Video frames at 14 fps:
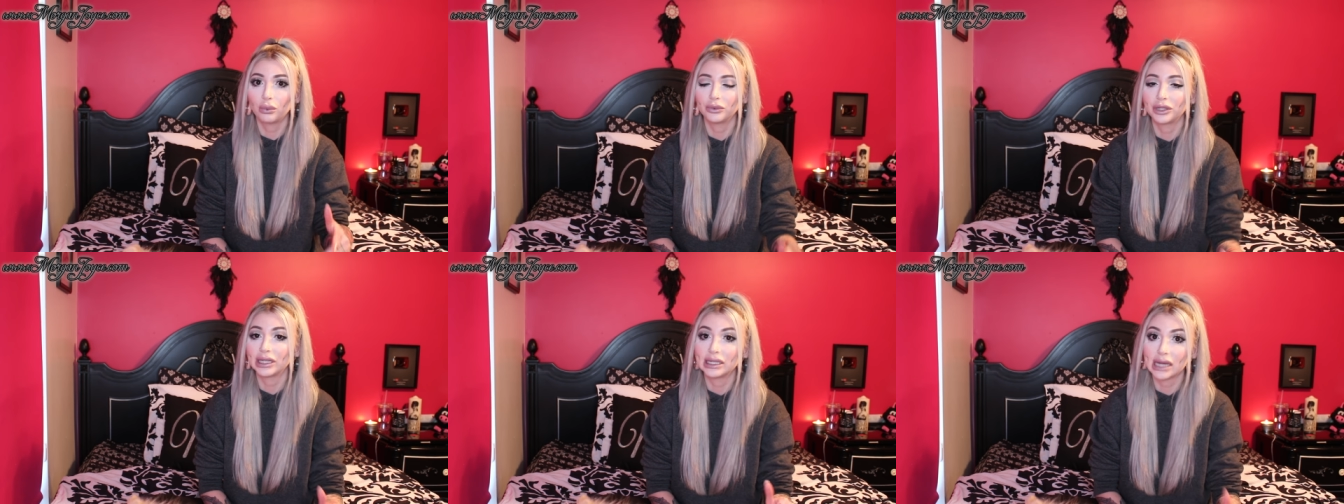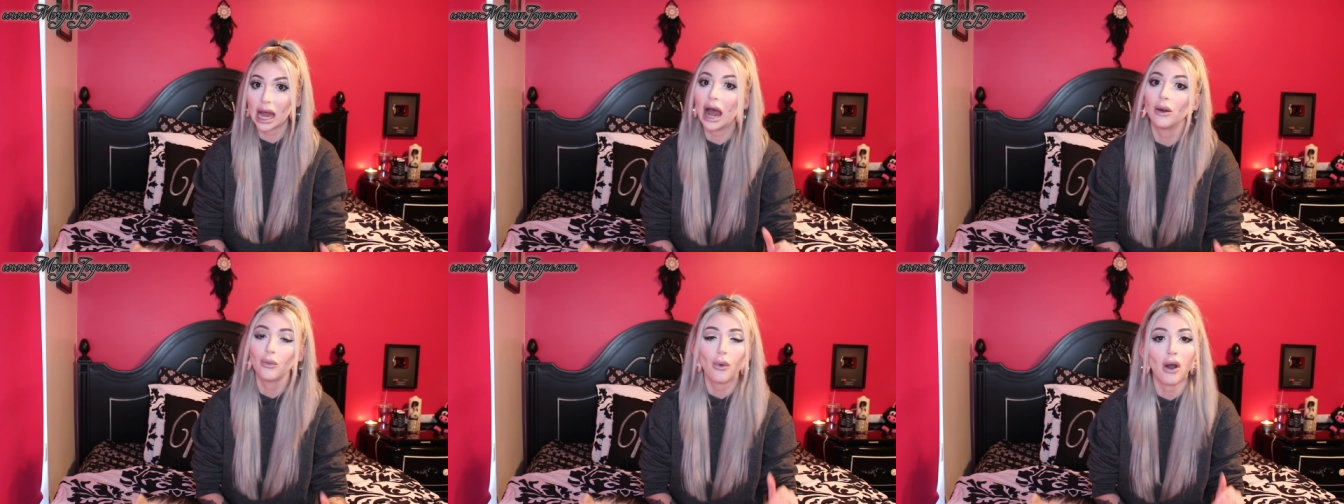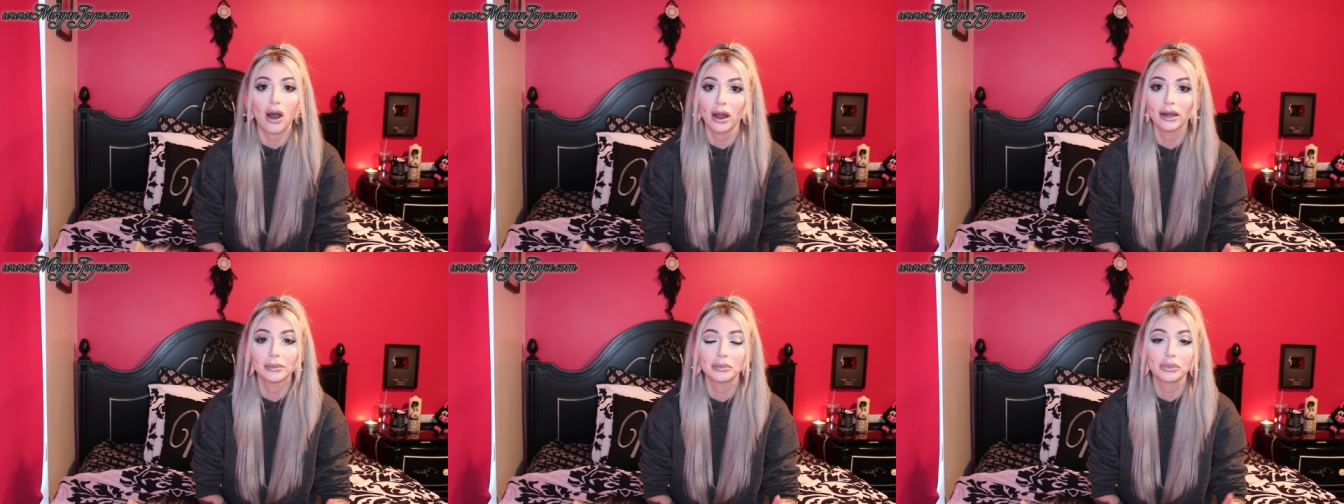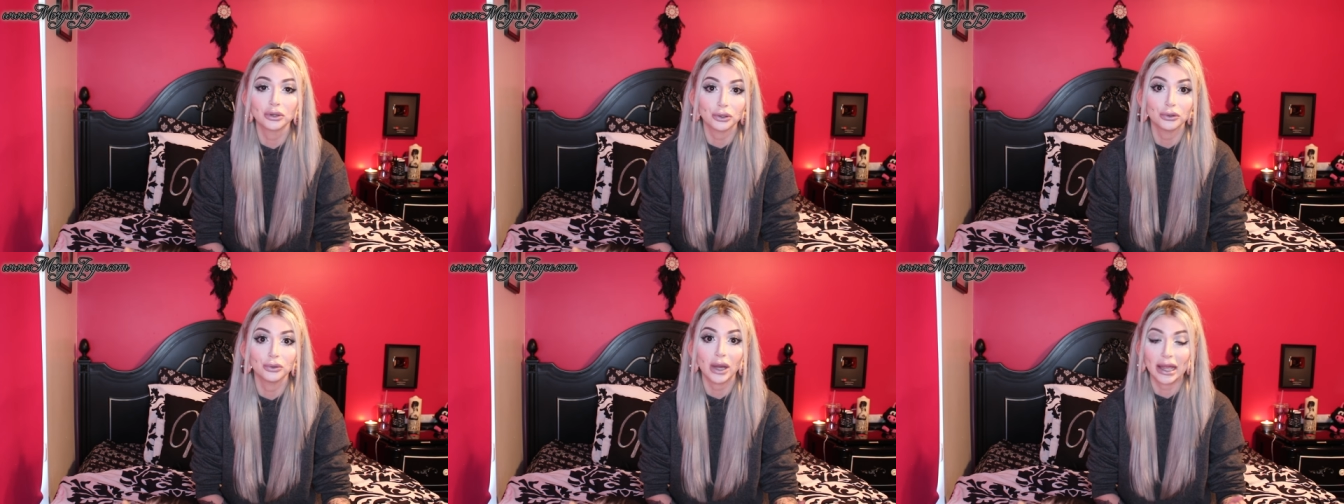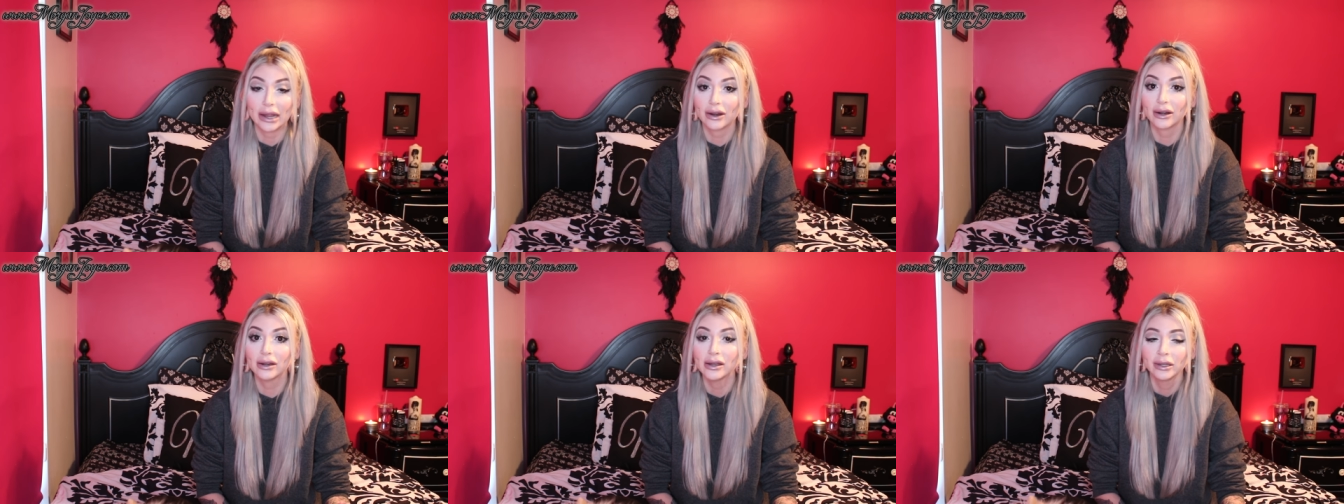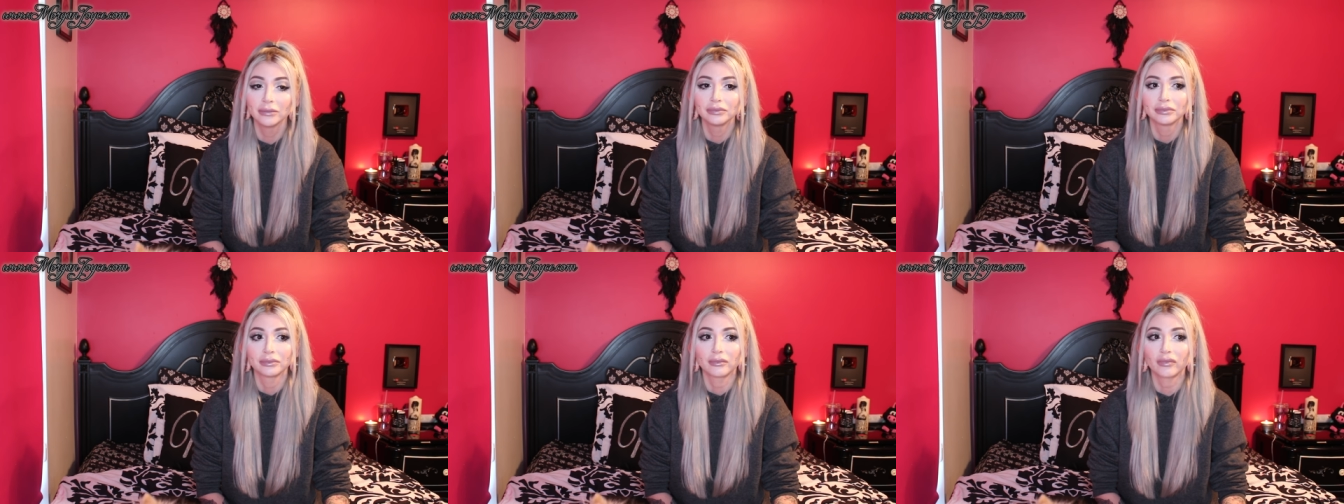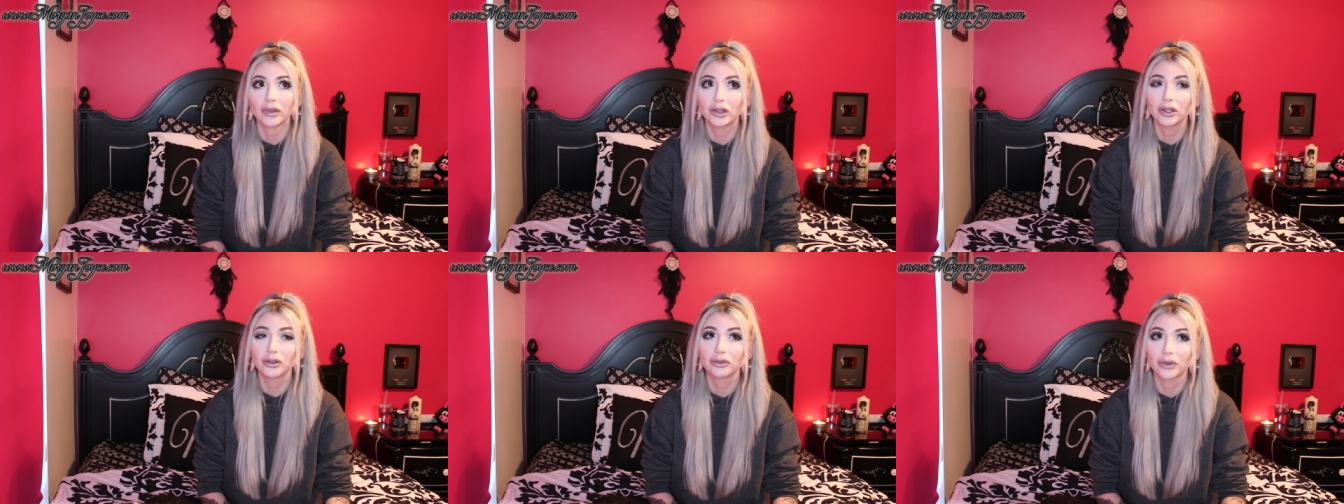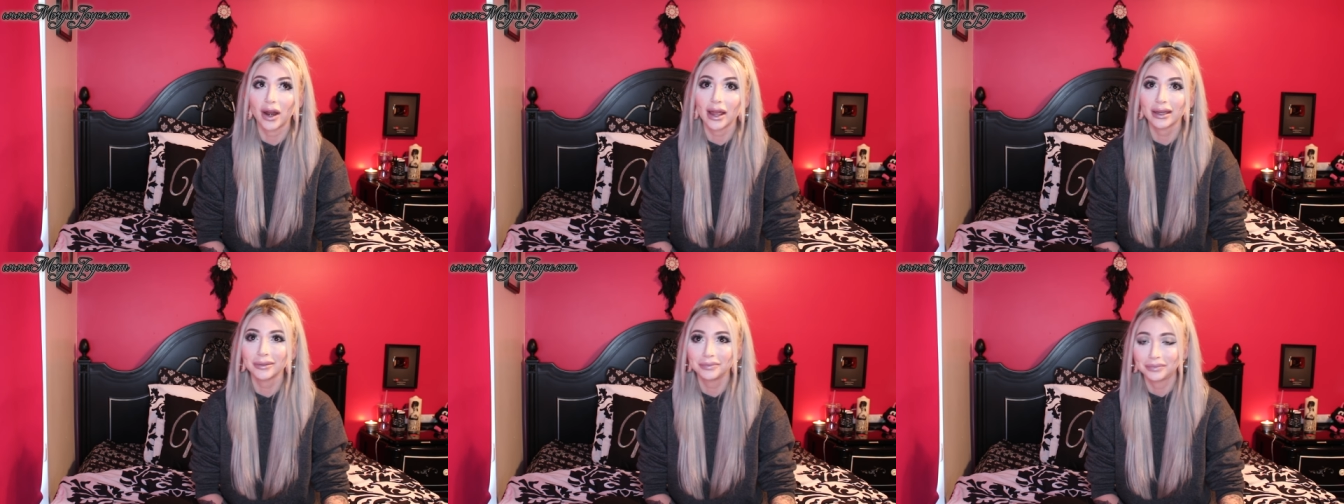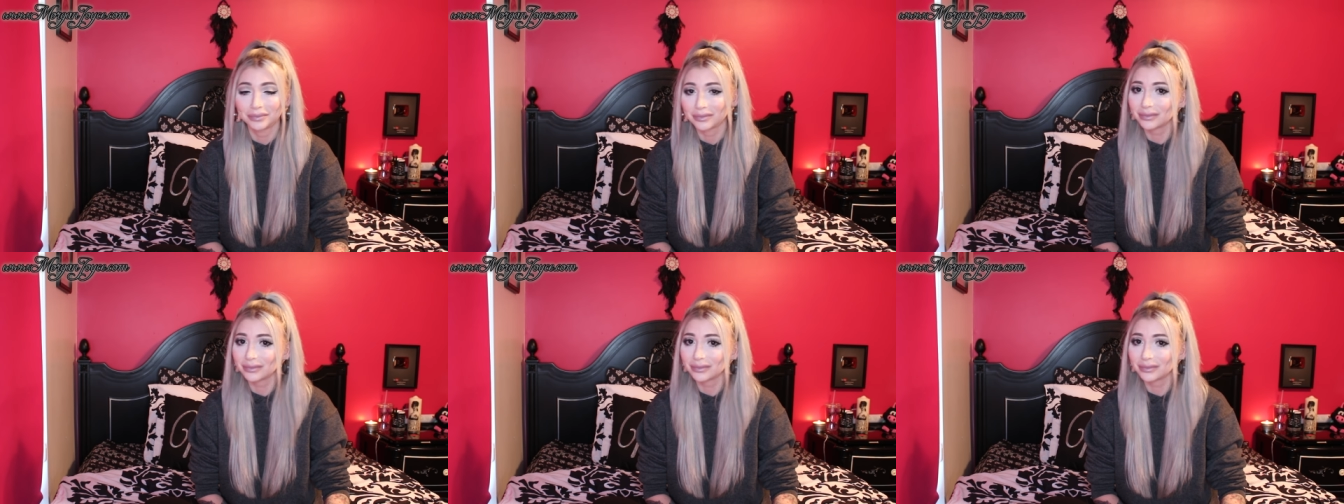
did not want blue hair. The gray